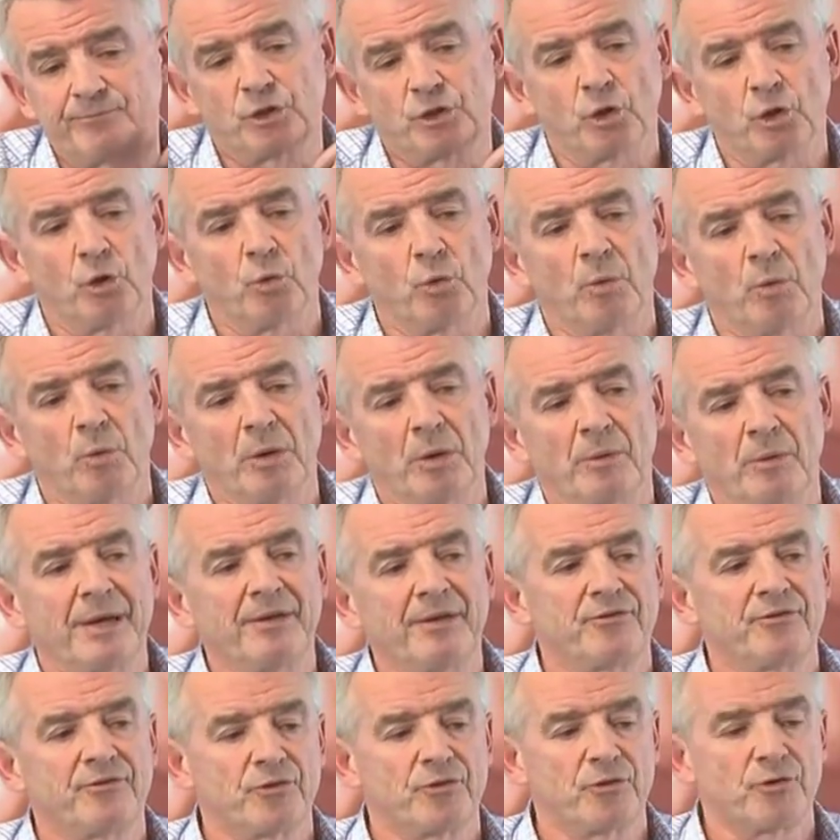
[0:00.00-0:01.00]
So we
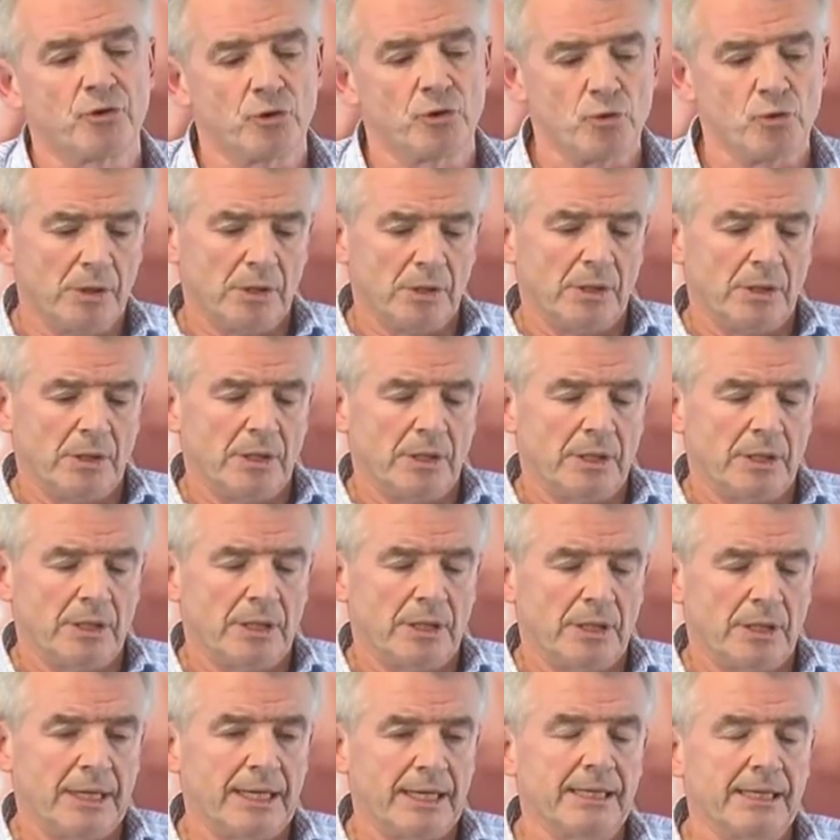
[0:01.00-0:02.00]
went through,
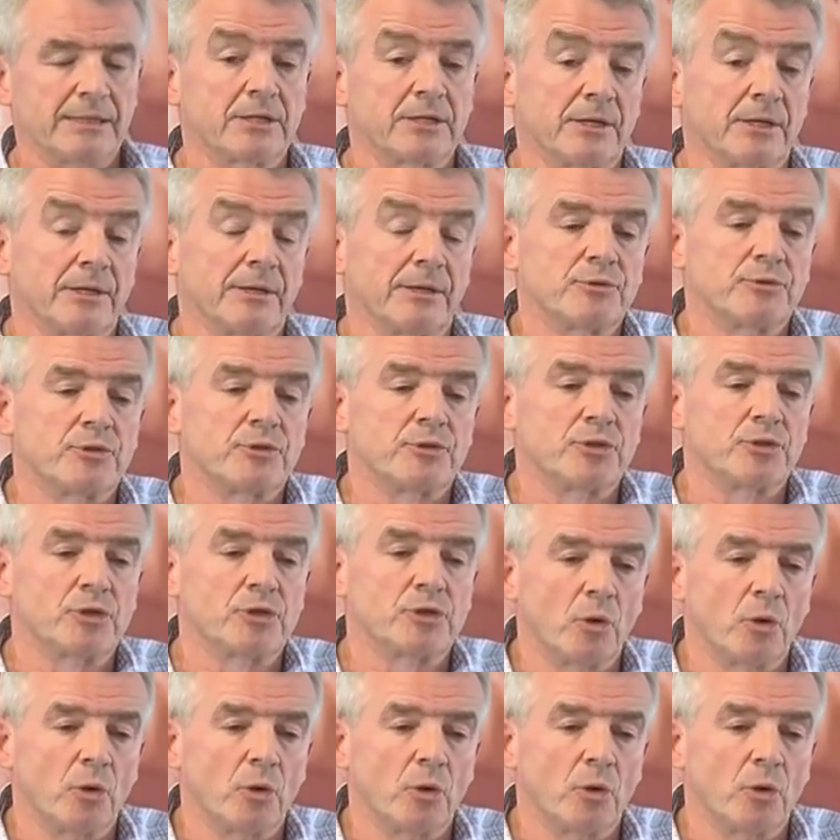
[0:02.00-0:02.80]
uh, sorry, so